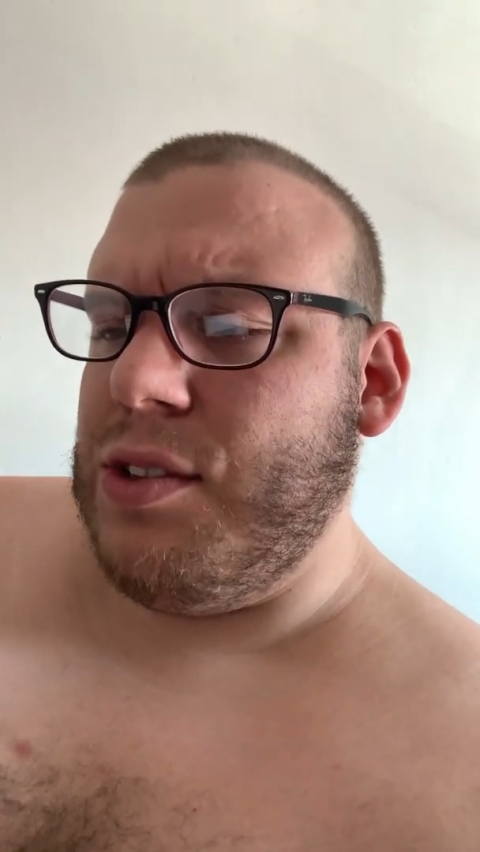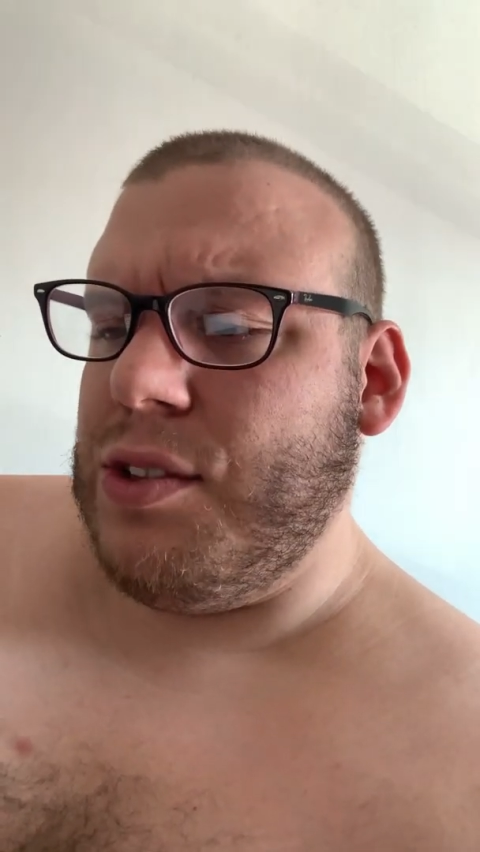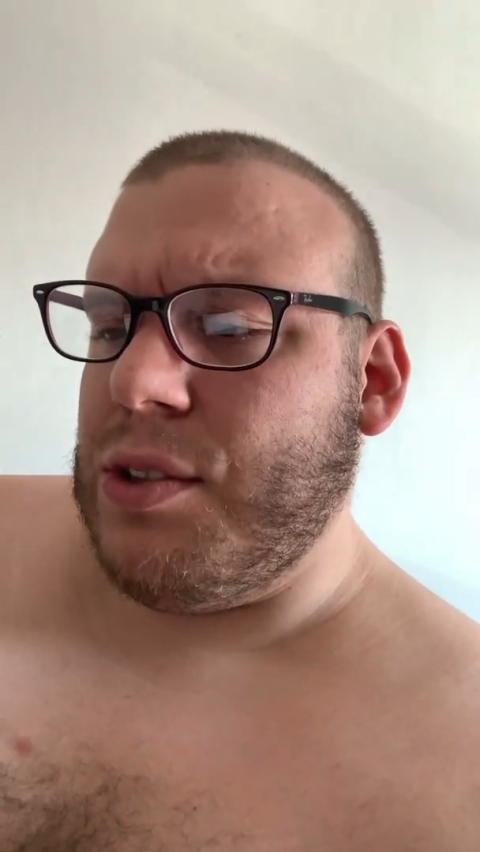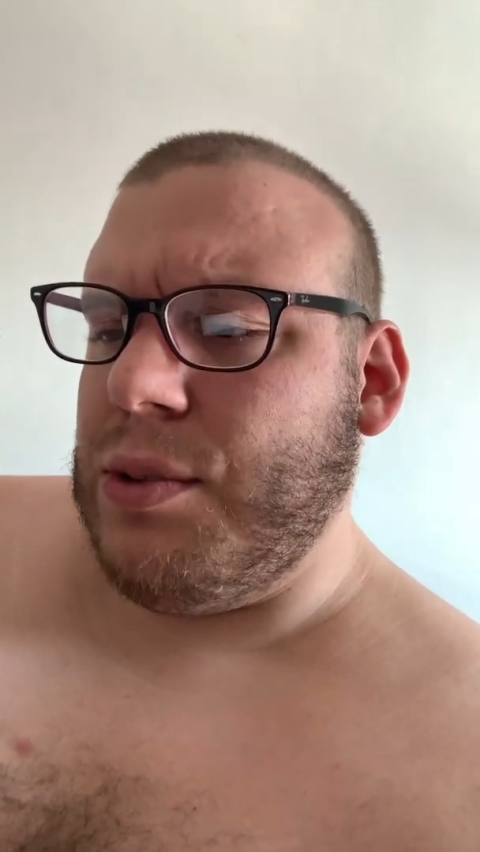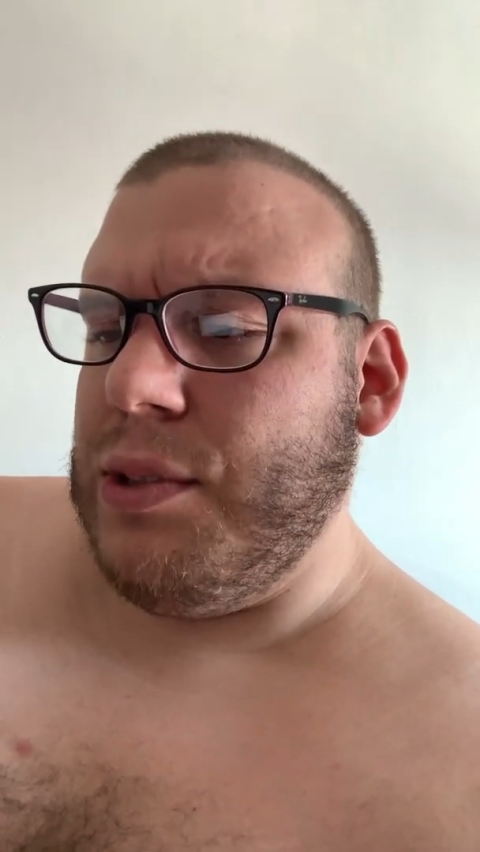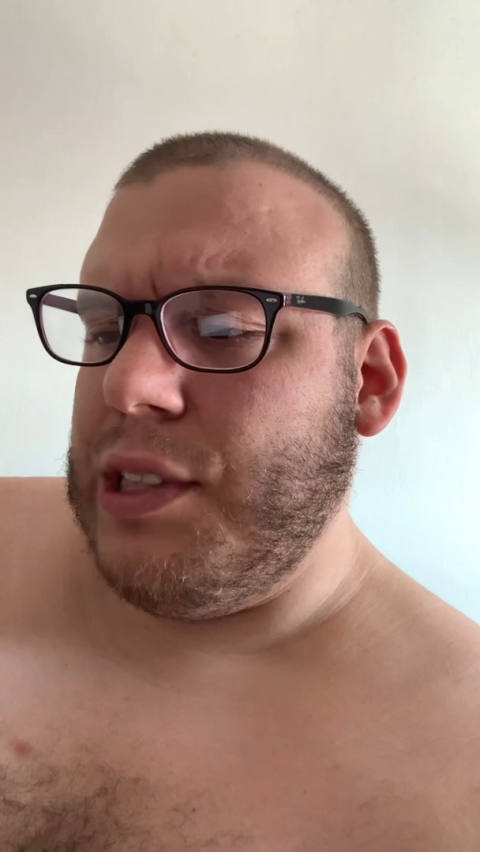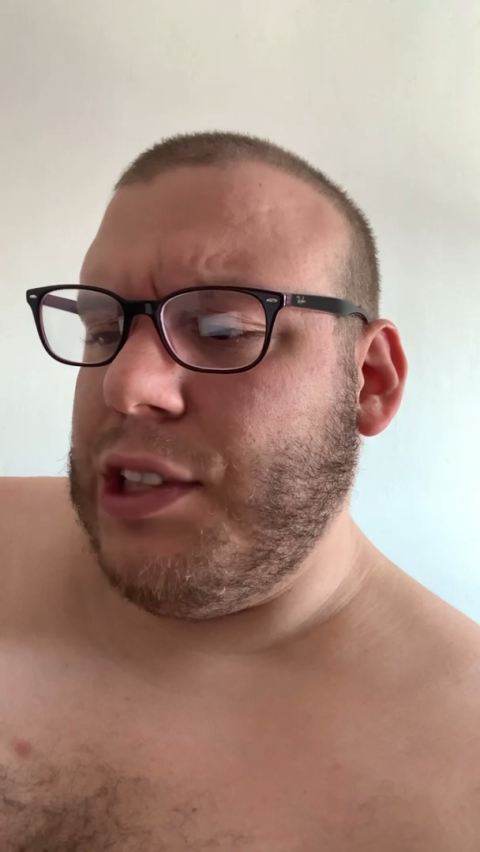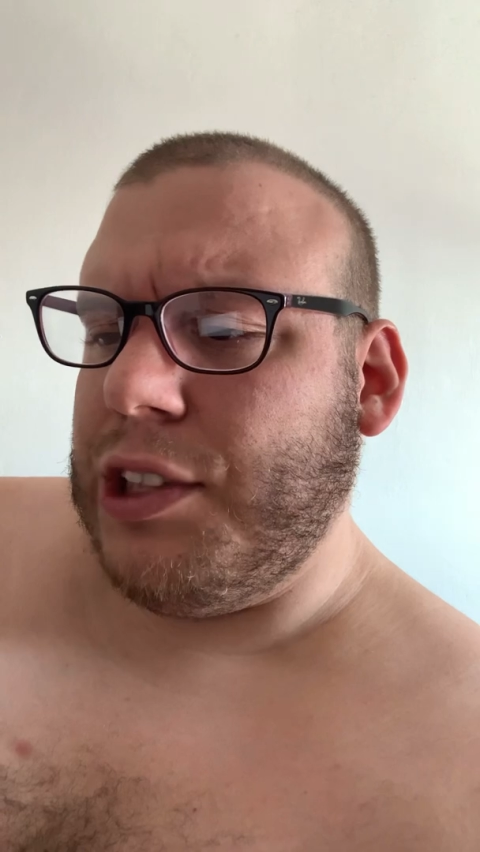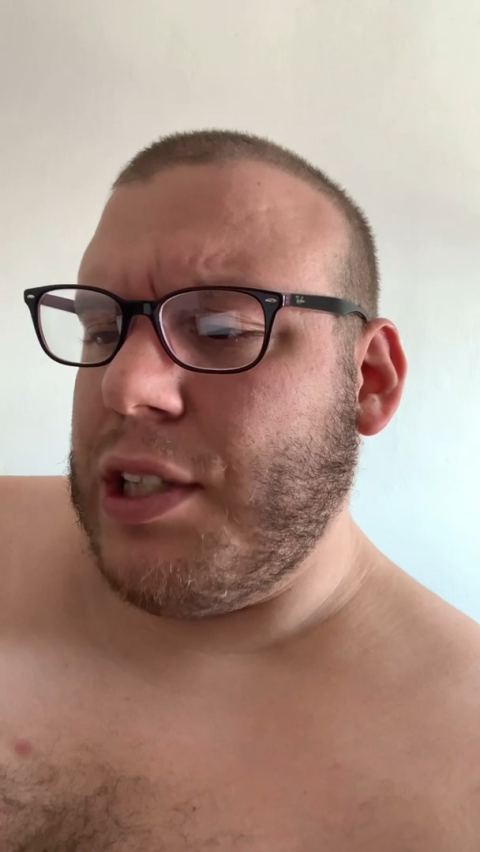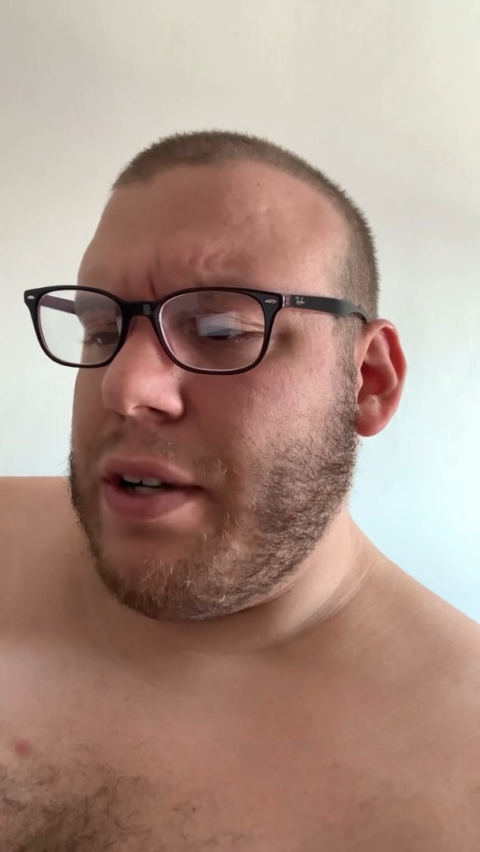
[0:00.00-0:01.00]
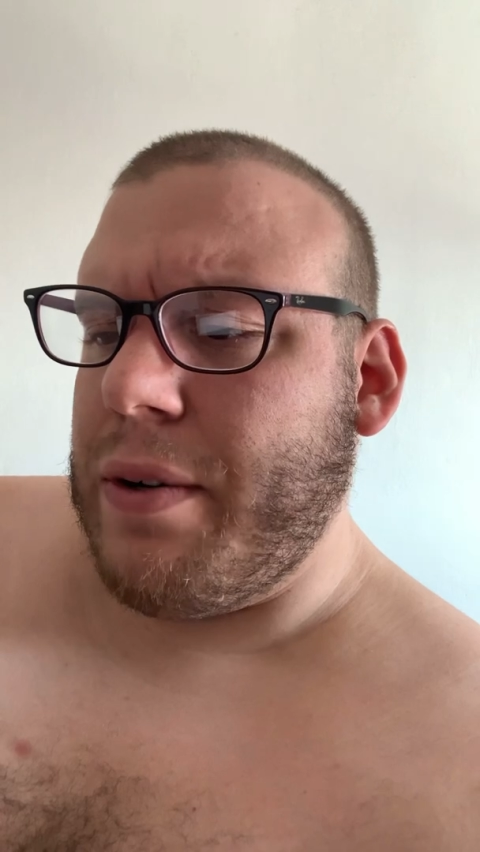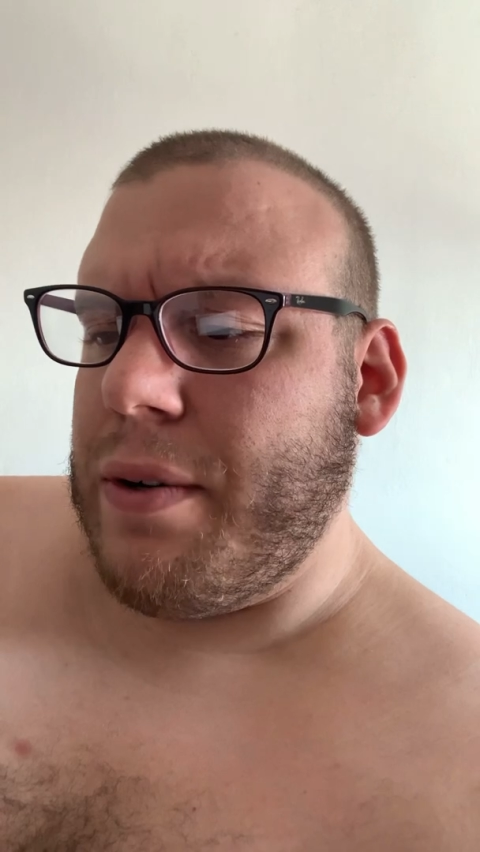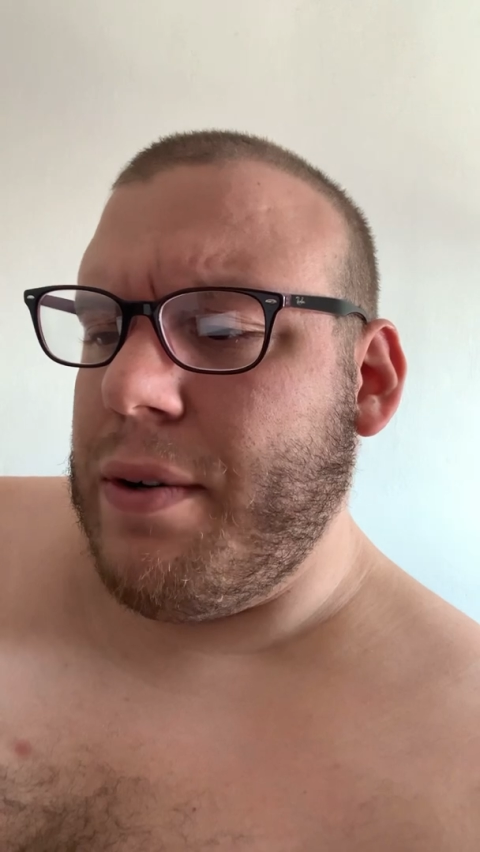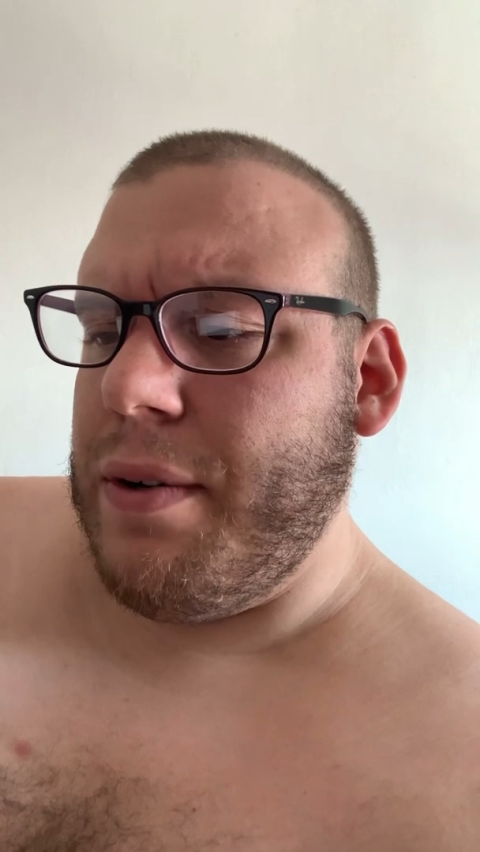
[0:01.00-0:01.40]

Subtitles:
soul of the show?